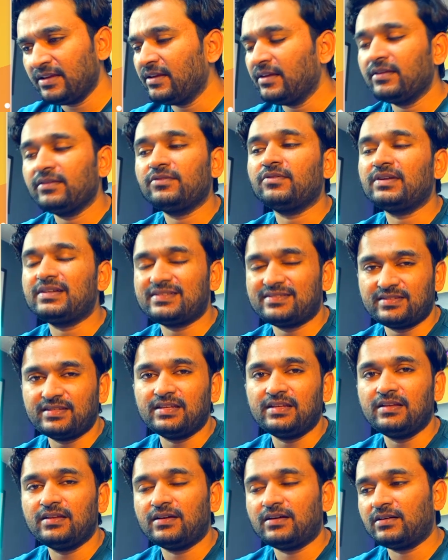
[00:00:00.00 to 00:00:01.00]
So it's
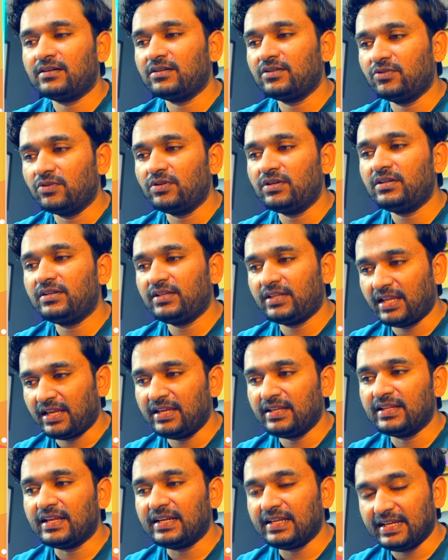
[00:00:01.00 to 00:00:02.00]
still a good
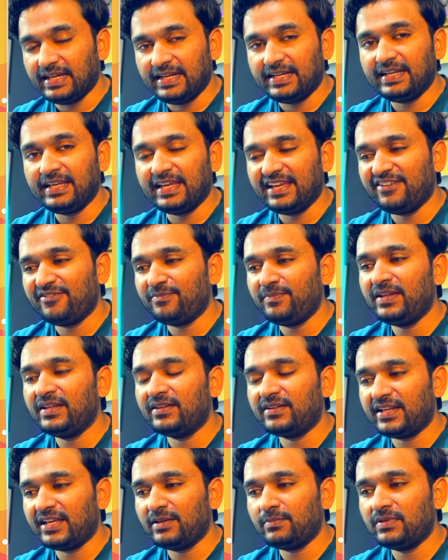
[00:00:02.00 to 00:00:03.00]
thing that it gave me the
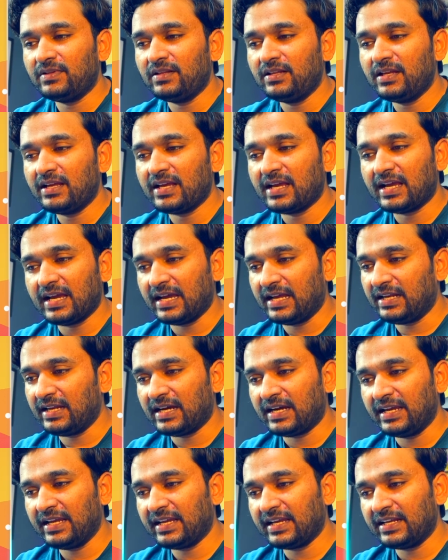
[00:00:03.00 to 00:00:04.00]
table, and
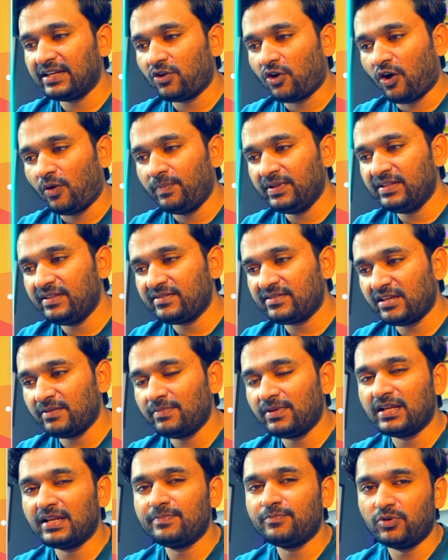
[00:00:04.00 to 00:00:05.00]
I can copy this
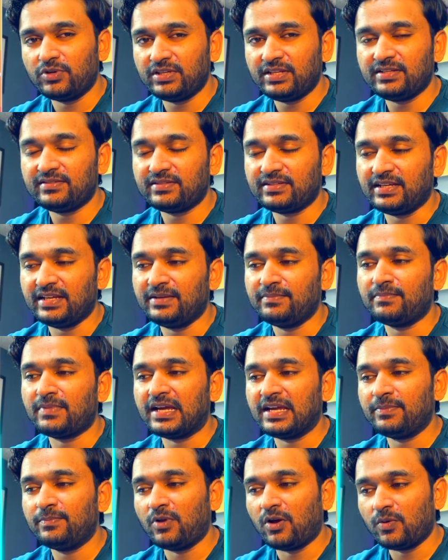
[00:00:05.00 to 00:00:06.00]
table and put this in
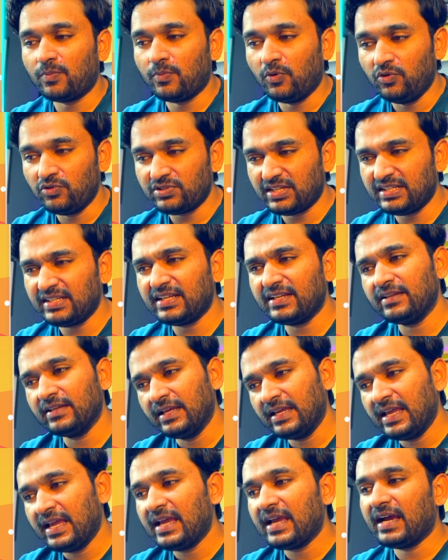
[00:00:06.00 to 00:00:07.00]
my blog post and then
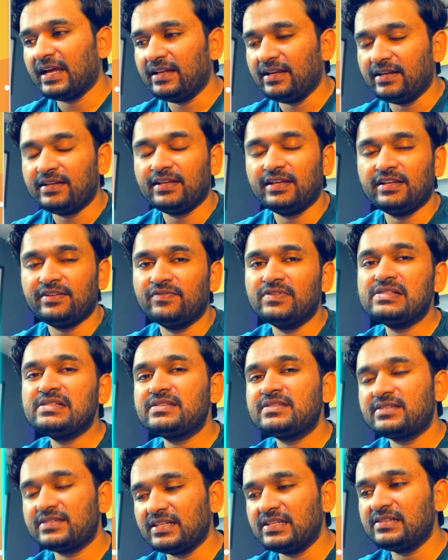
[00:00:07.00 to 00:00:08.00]
edit. It will
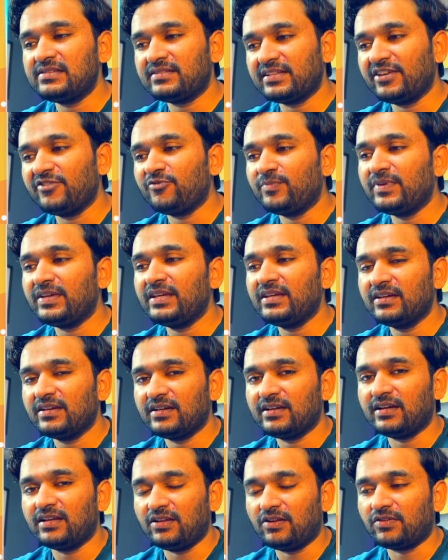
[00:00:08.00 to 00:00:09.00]
still save me
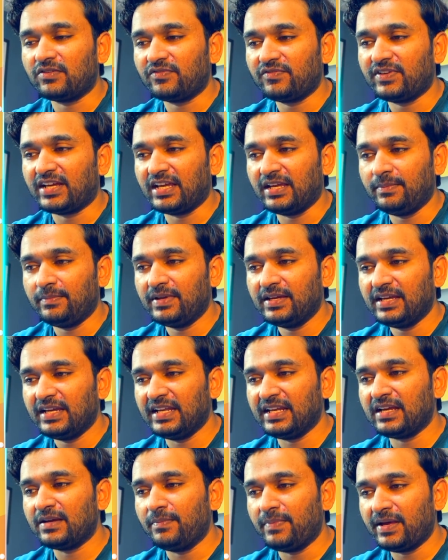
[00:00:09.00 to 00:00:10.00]
a lot of time
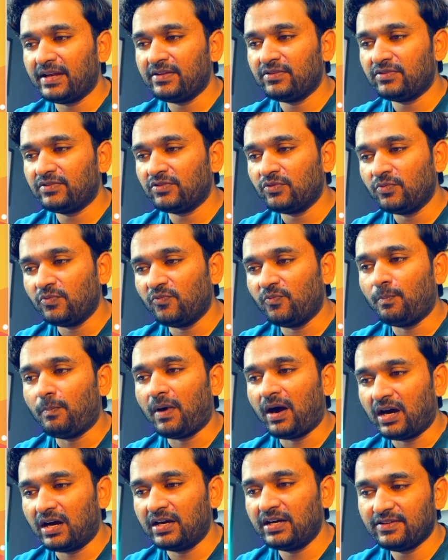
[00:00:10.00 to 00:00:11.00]
in comparison to
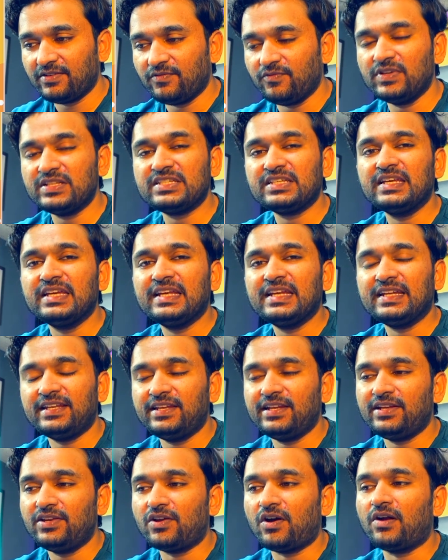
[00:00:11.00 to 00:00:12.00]
Bard, which
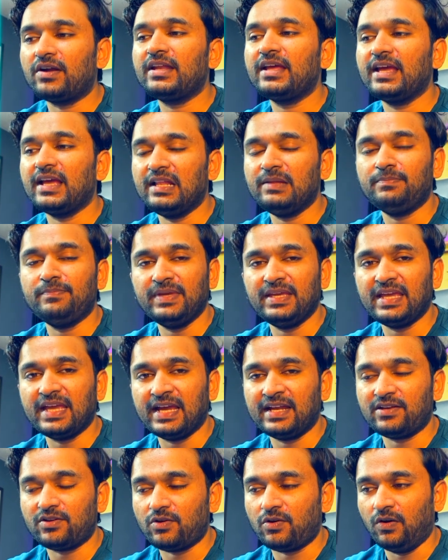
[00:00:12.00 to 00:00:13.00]
did not help me
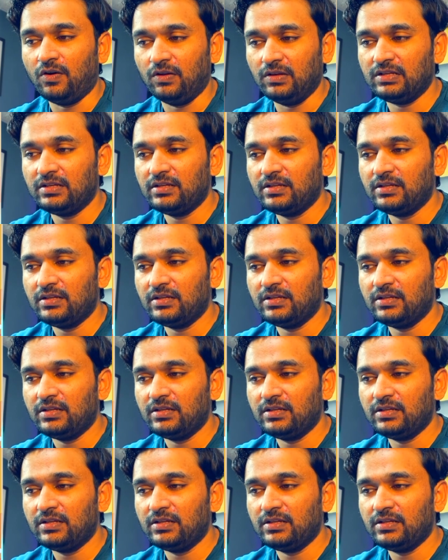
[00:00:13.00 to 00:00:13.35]
at all.